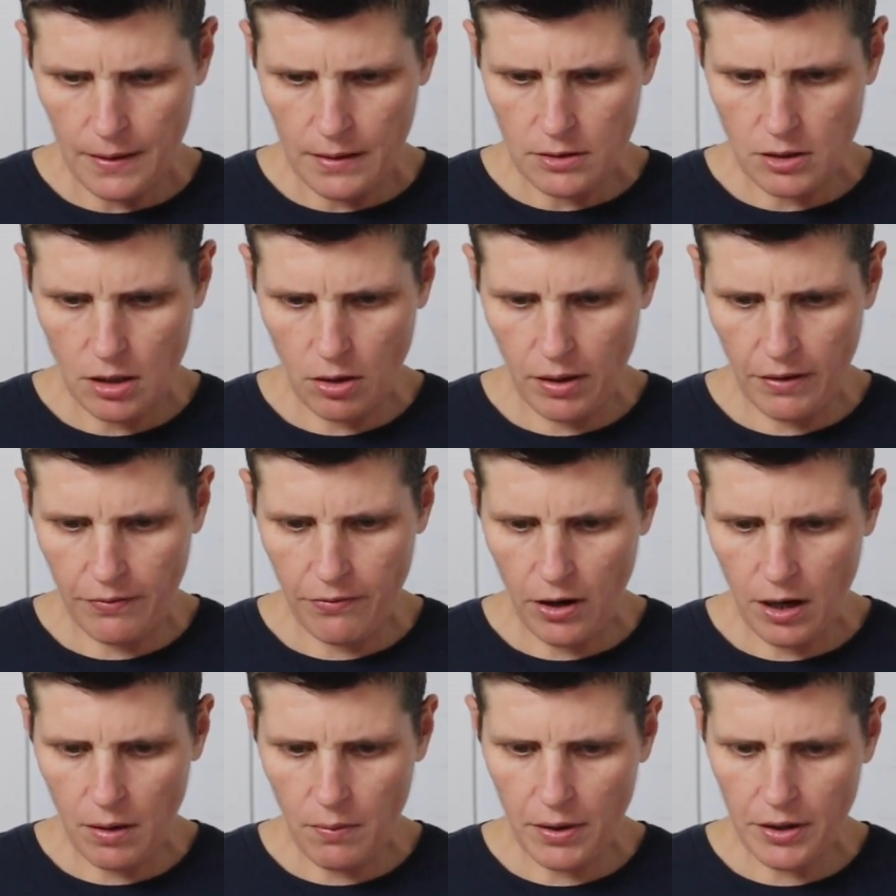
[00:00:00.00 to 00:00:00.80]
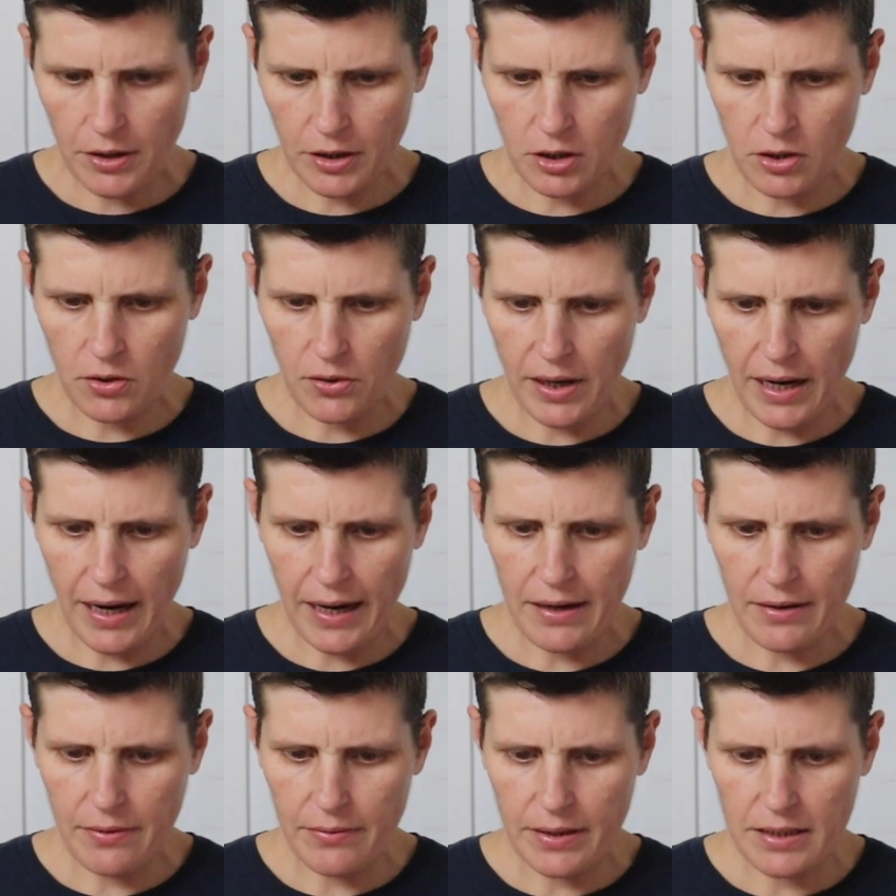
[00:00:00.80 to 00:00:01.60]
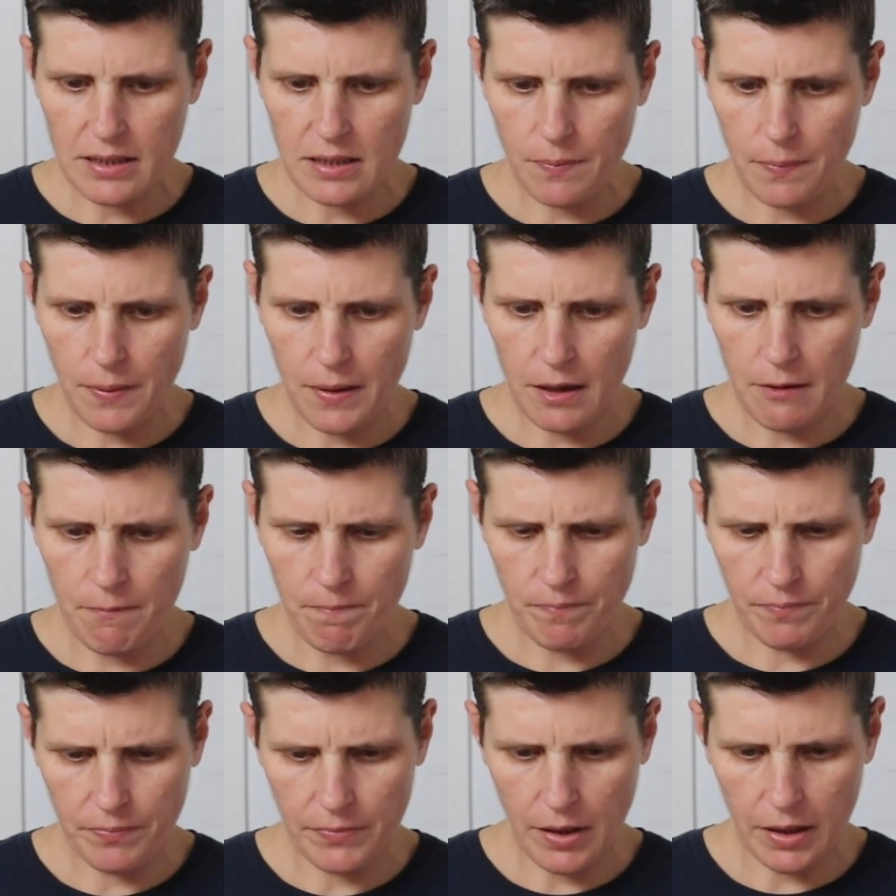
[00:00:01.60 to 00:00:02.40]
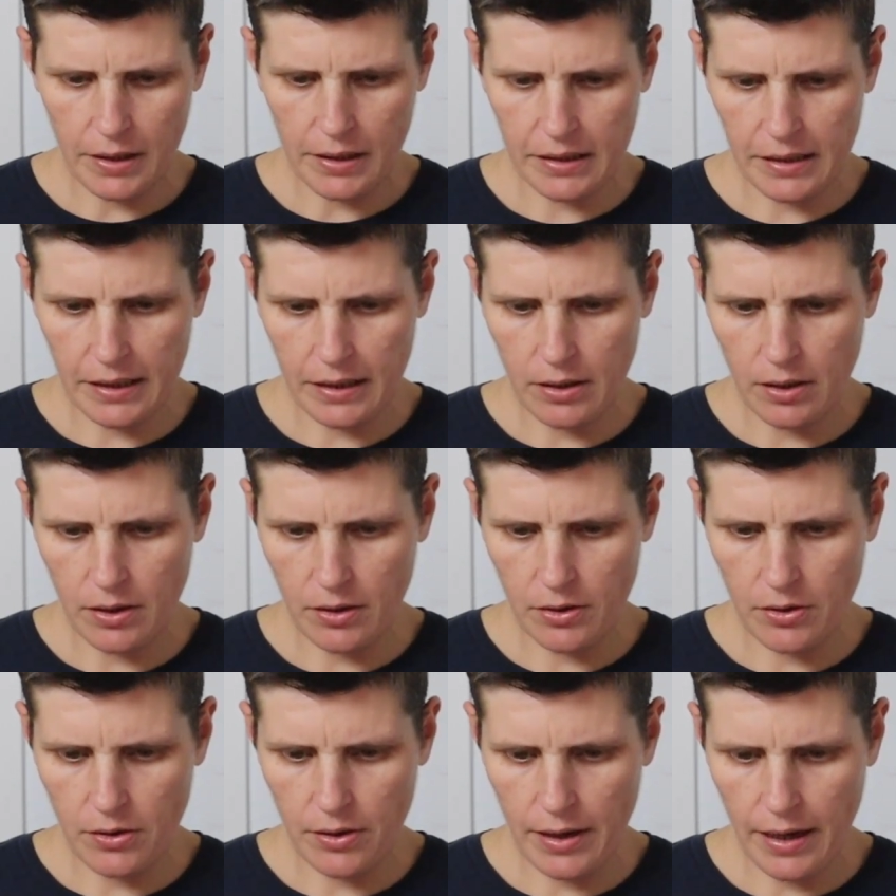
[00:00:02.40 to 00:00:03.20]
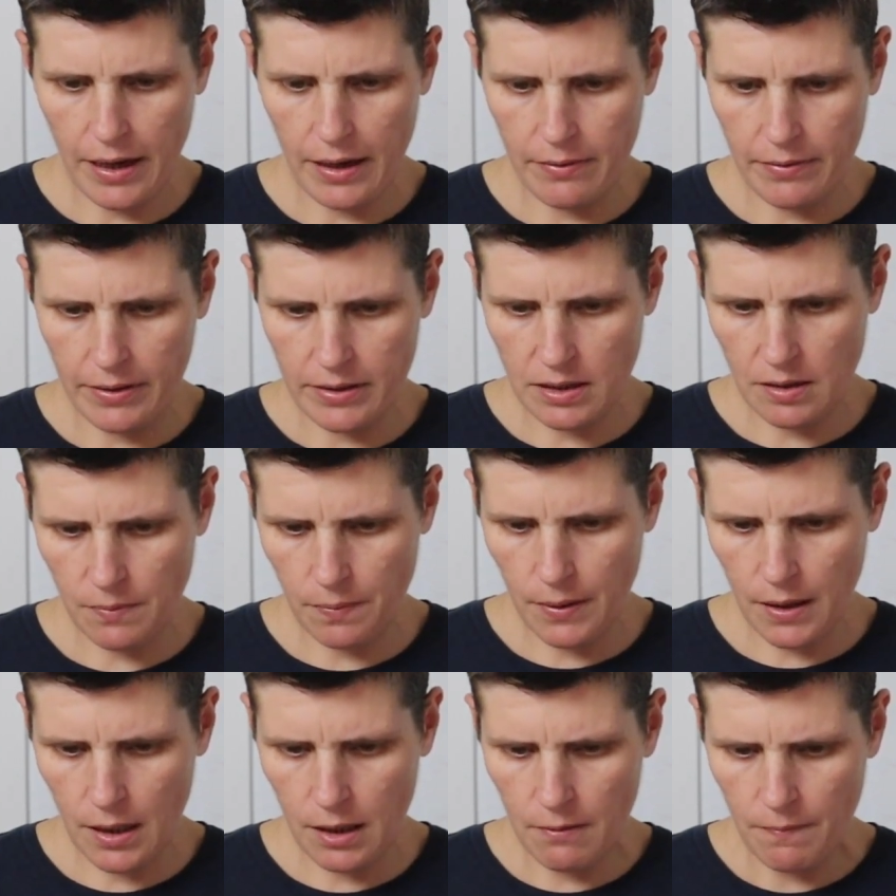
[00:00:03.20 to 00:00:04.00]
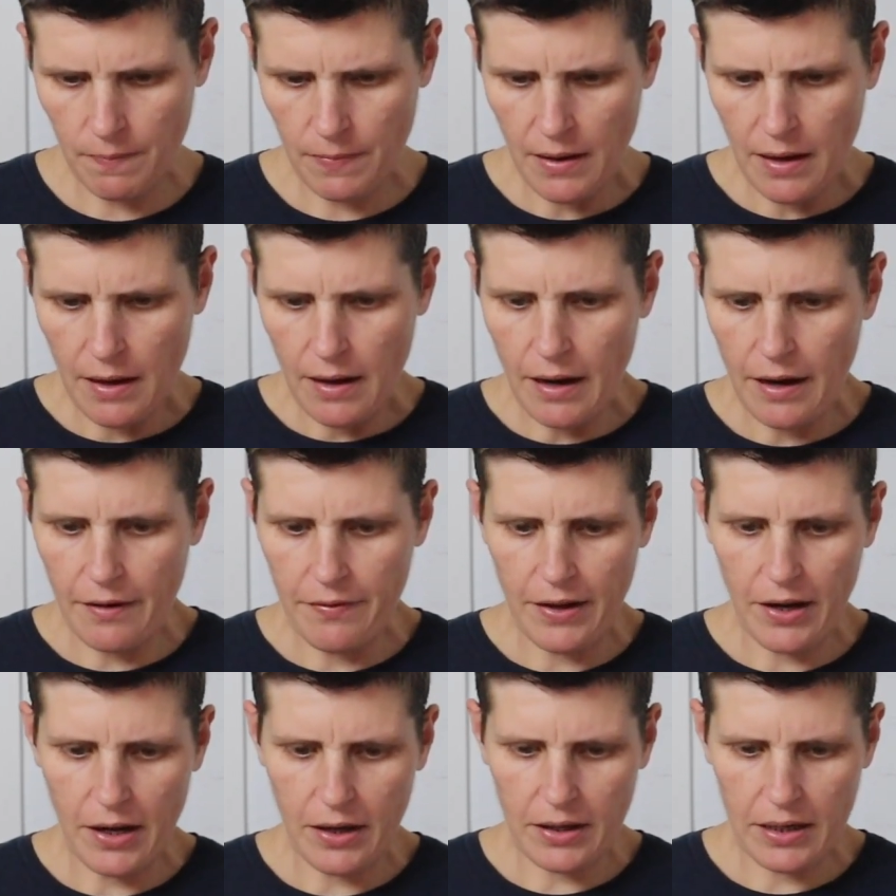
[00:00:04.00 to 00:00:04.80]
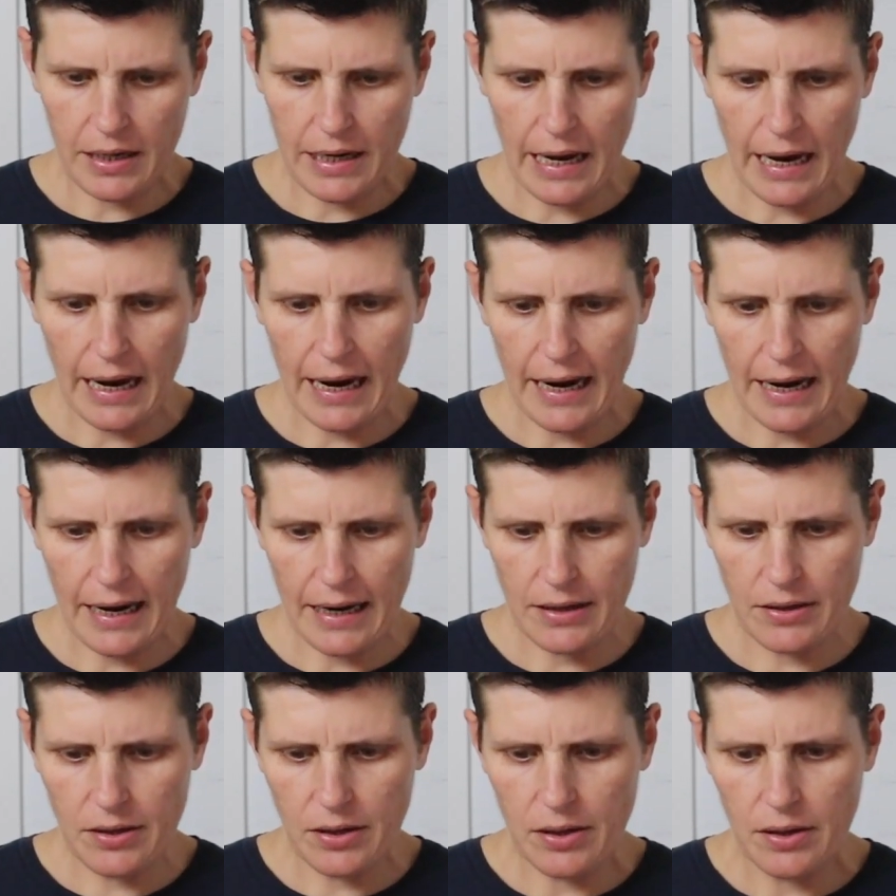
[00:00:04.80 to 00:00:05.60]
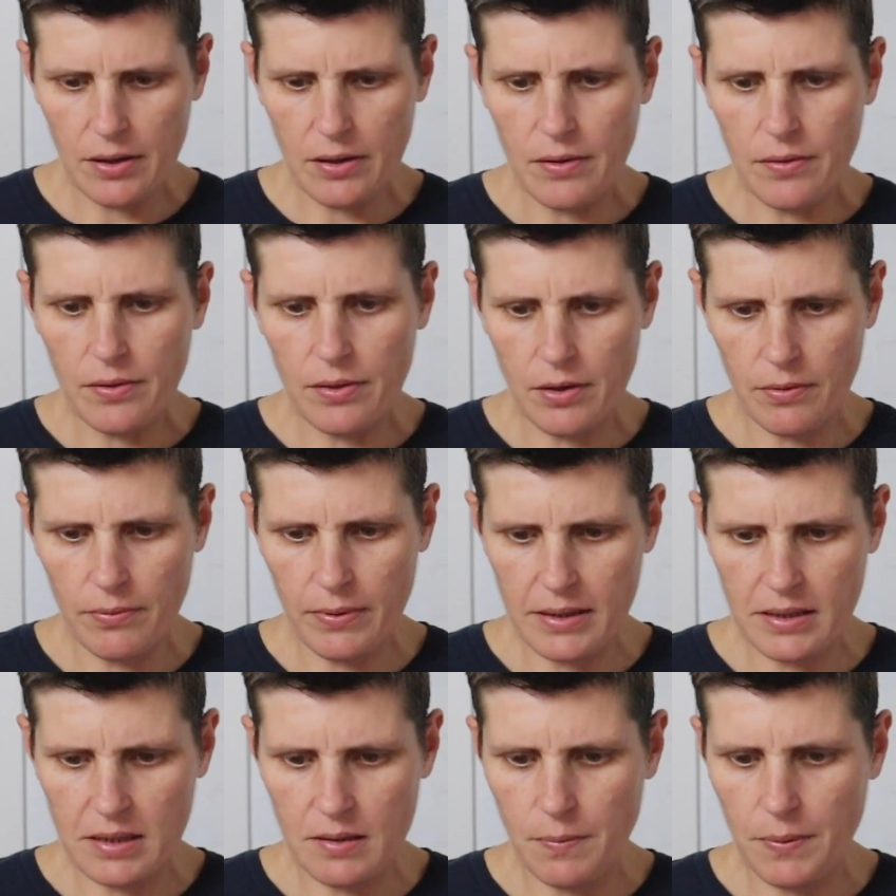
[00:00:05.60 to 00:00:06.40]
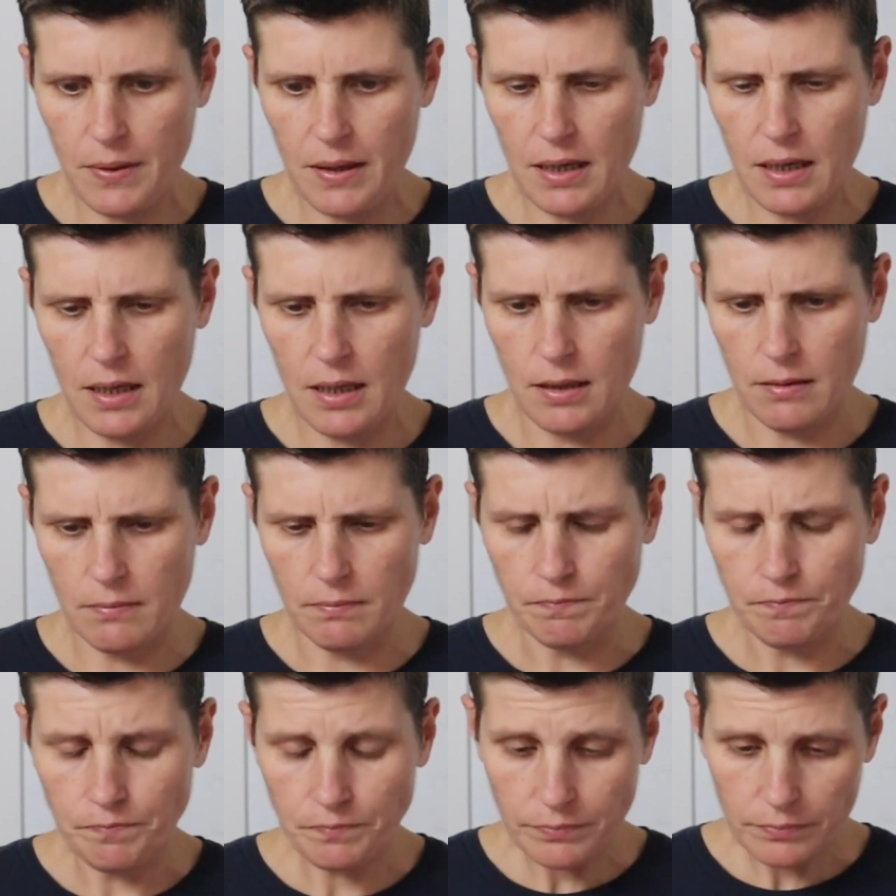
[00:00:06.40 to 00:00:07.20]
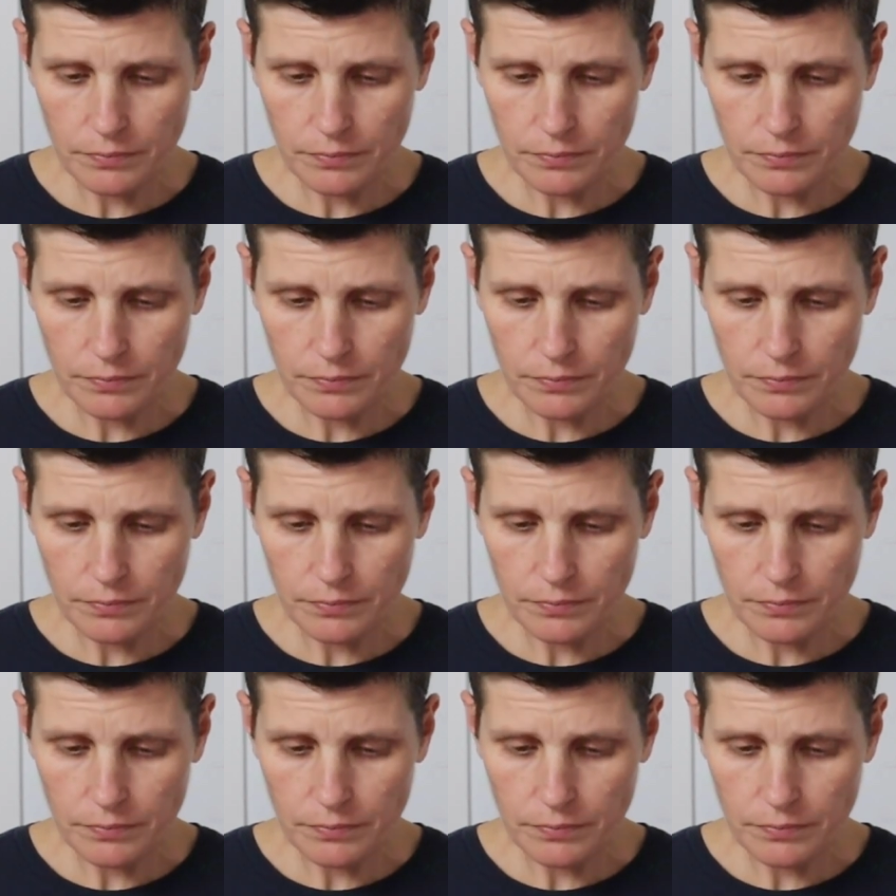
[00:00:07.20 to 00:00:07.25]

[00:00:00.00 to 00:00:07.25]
So if I want to create a recipe, I click on create recipe and then I can add the recipe in.